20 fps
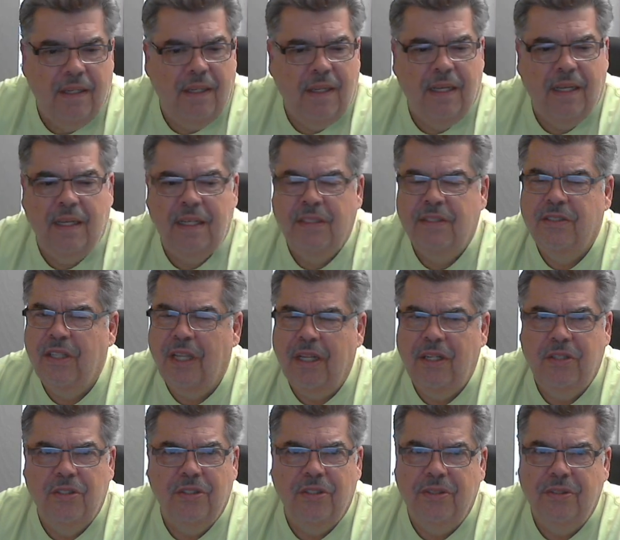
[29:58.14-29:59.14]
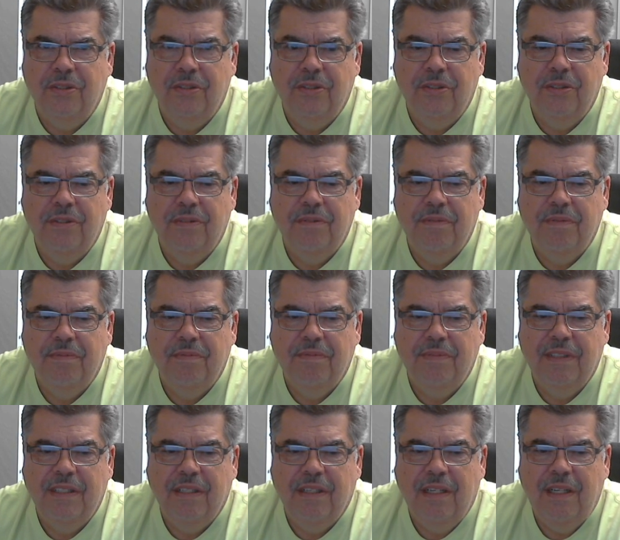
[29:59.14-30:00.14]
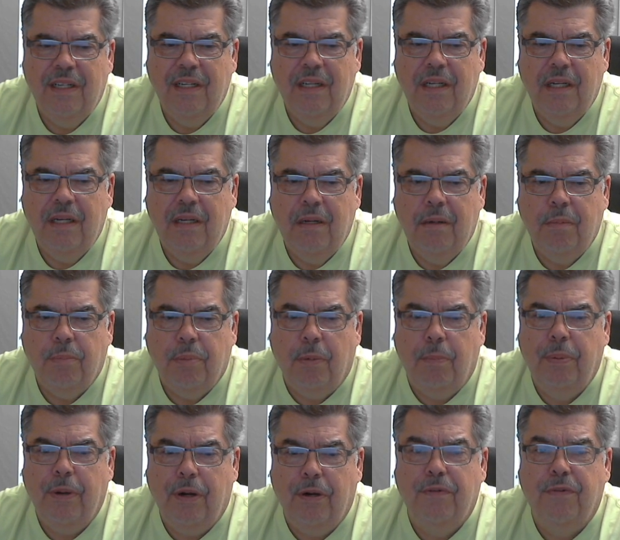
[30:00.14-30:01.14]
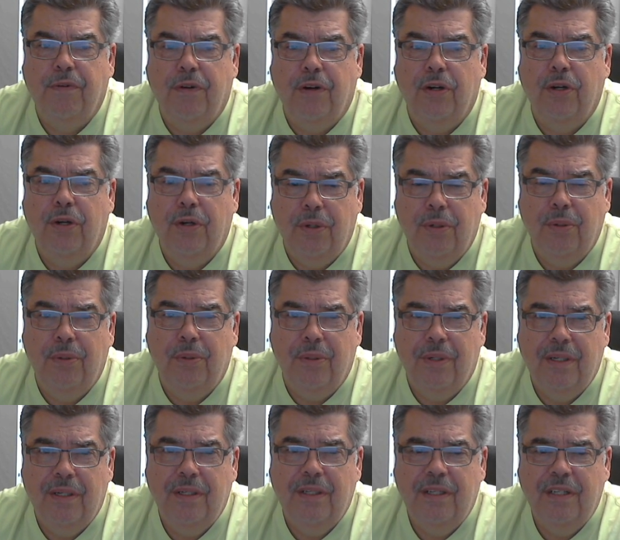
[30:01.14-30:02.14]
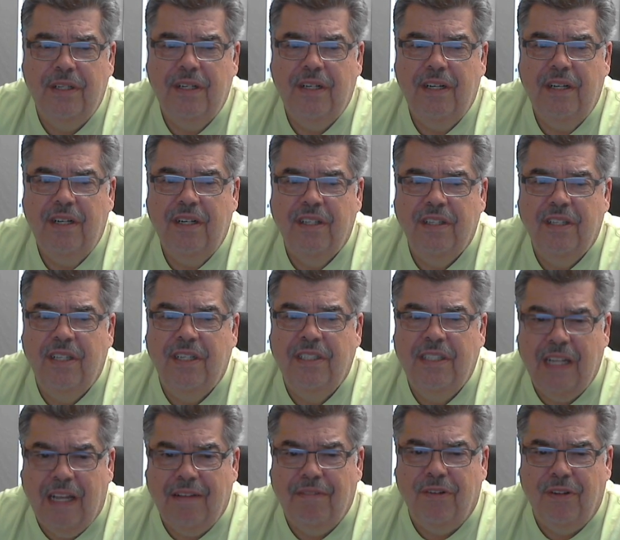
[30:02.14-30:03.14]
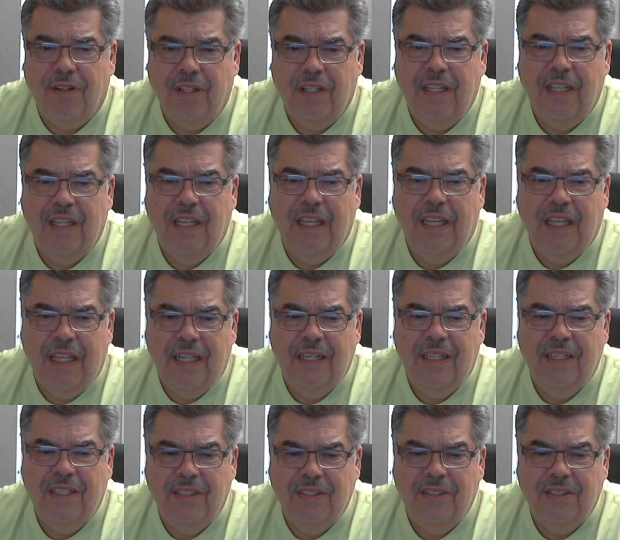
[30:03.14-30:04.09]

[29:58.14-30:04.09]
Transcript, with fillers: and his angels. Prepared for who? The devil and his